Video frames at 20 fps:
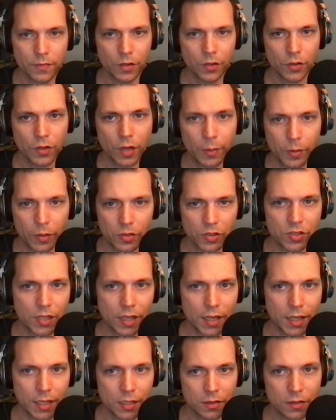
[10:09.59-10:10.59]
Cramping her
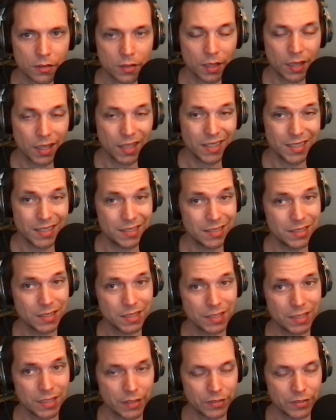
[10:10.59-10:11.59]
style, and
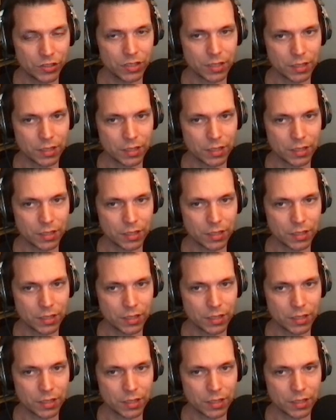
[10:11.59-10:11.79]
if she